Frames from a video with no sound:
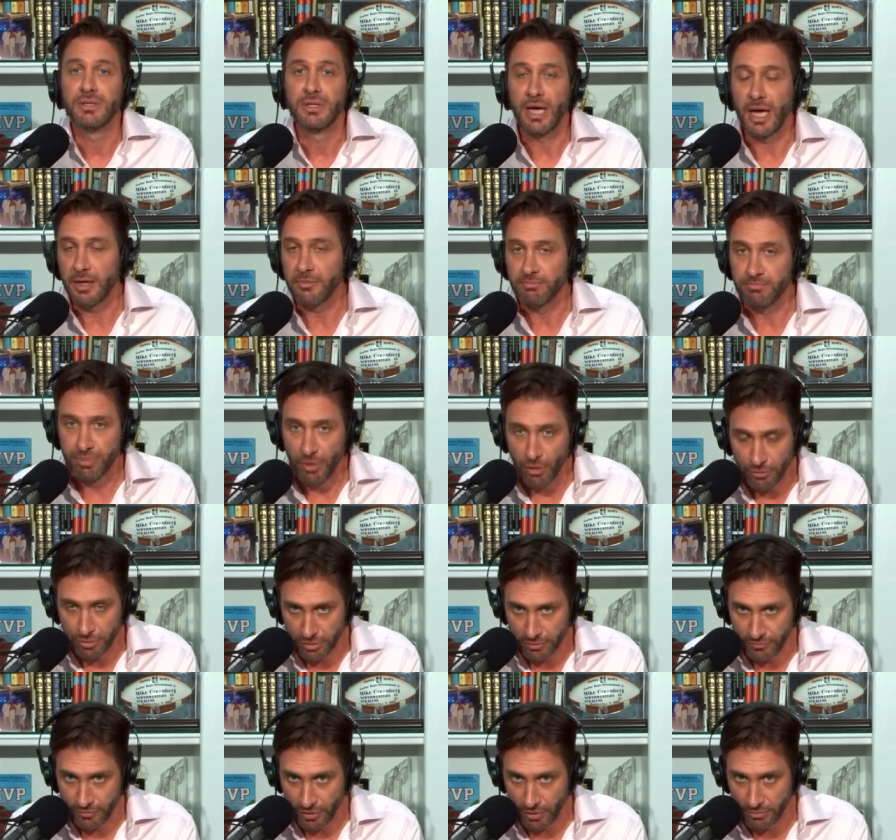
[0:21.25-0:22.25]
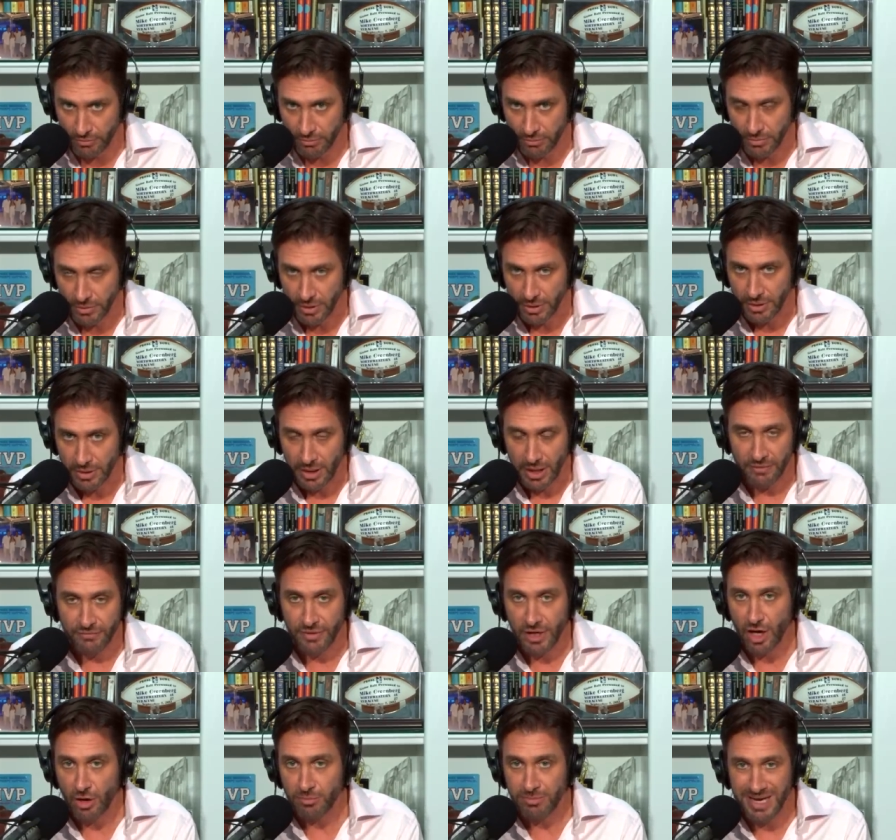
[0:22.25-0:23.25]
And both of them have
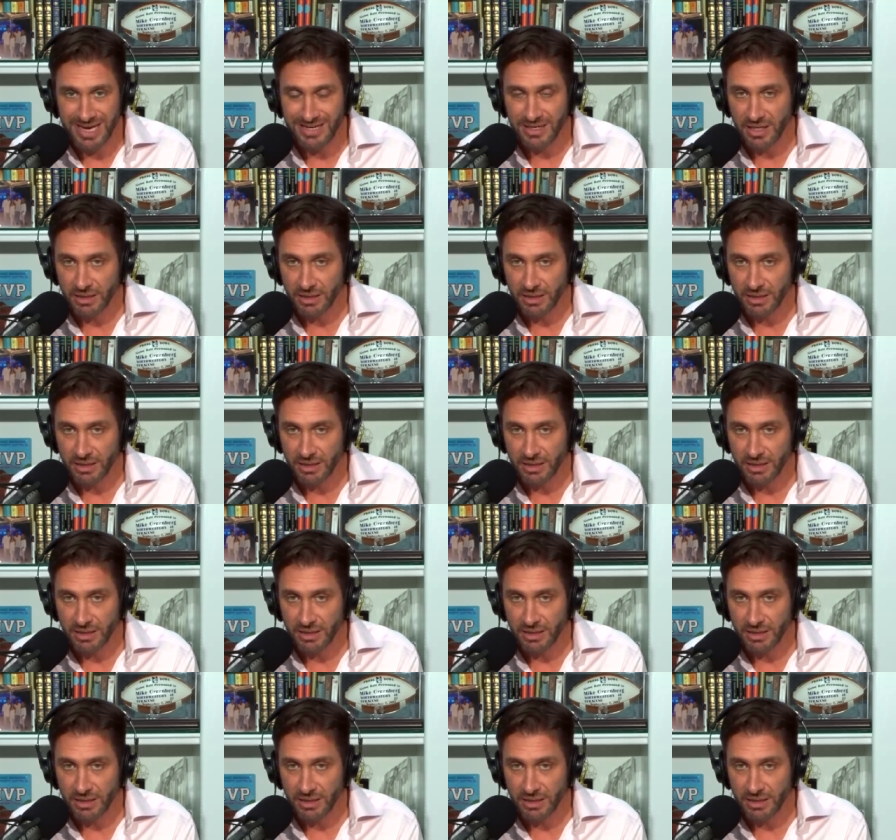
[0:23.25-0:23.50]
now made